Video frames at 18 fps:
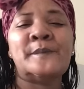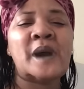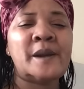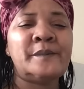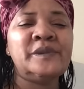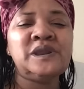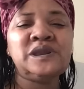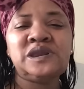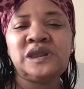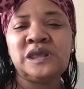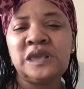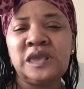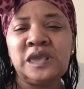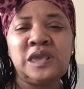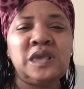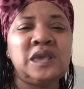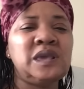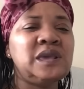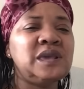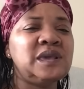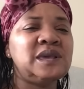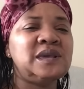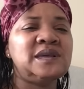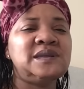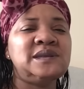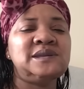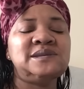Mama D
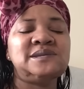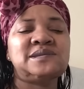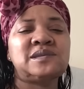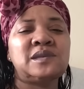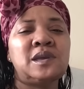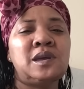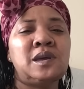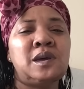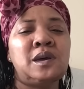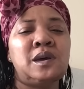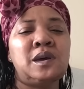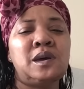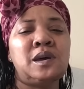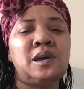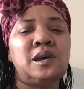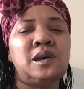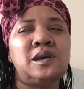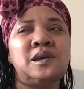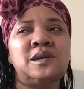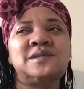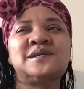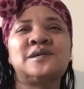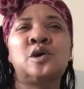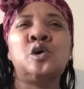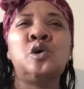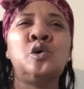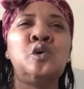is
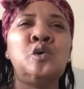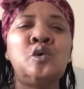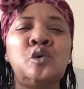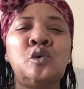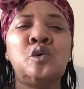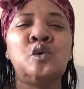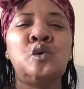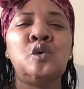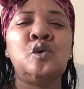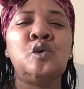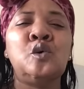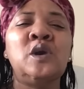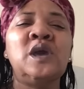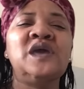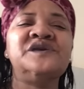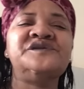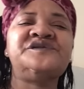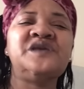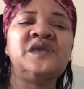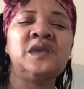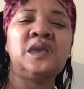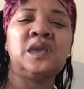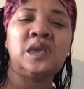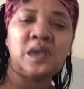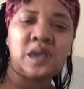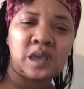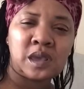cool and she
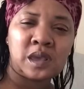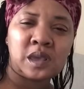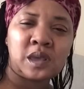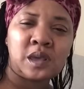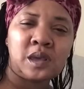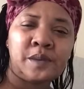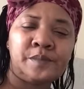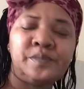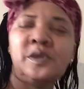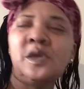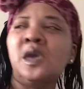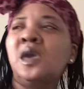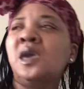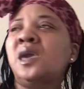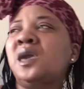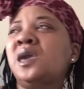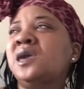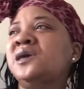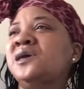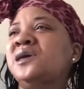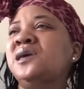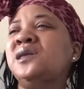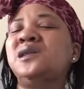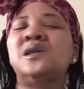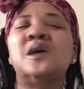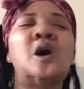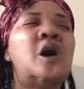hip
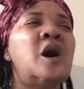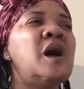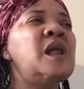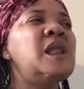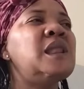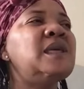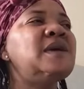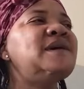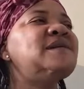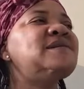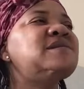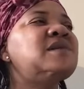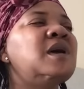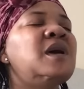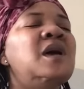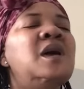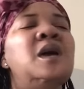and all this.